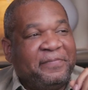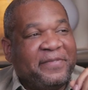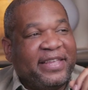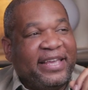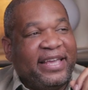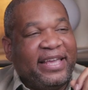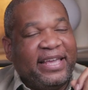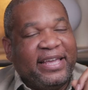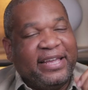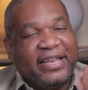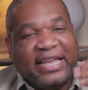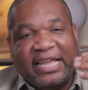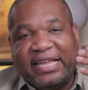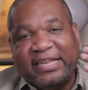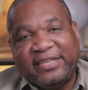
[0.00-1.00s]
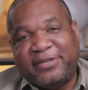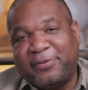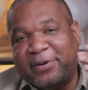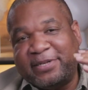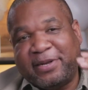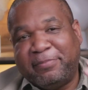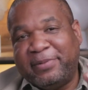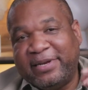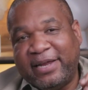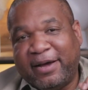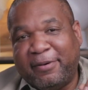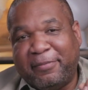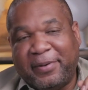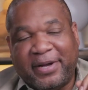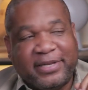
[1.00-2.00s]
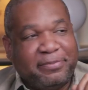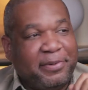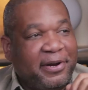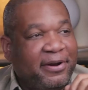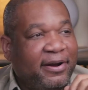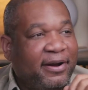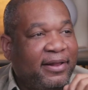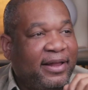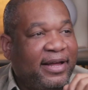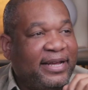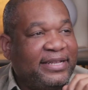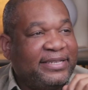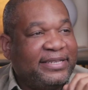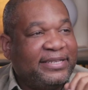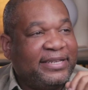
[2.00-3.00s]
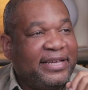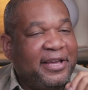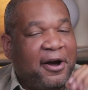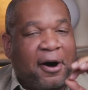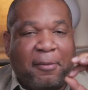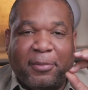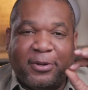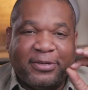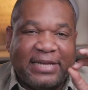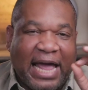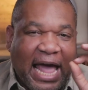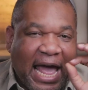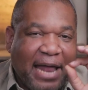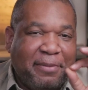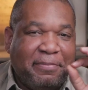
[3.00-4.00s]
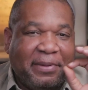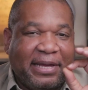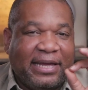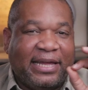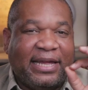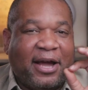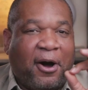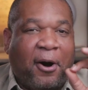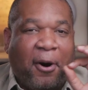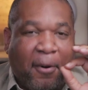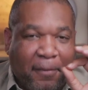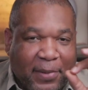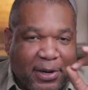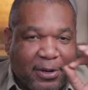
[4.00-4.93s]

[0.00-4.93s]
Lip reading: He swears up and down by Spirit Airlines. He almost had me, Oh